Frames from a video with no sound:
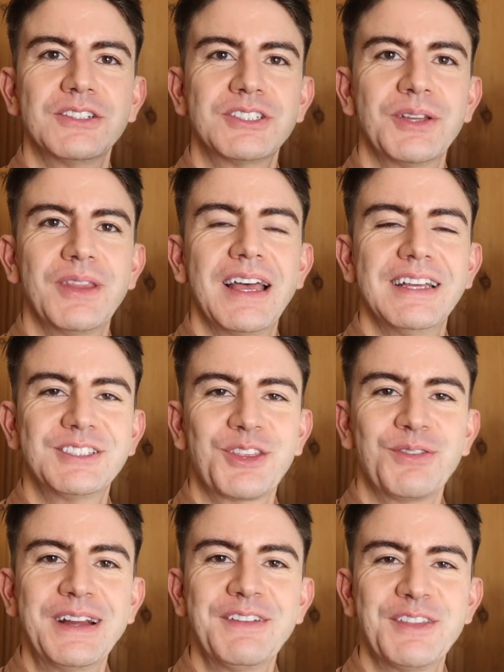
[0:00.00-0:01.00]
So there's
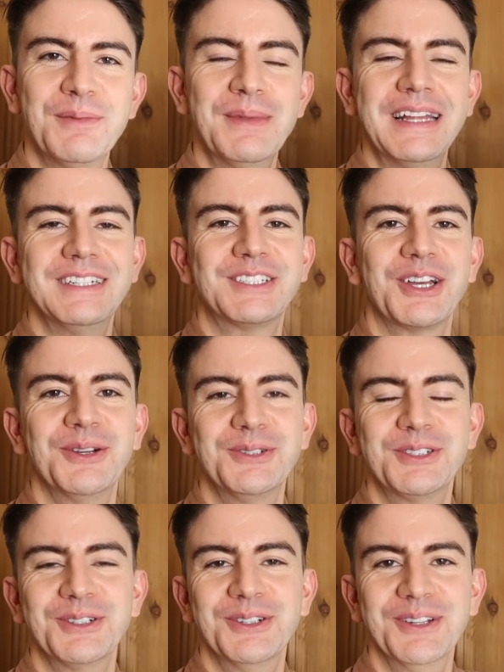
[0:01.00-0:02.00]
three of them in
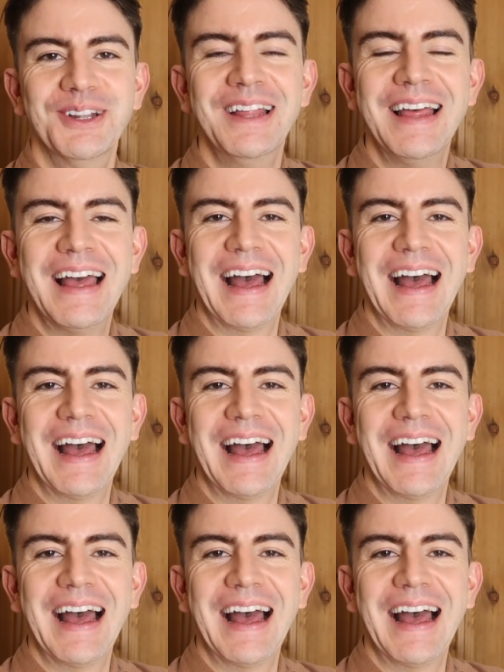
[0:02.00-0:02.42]
total,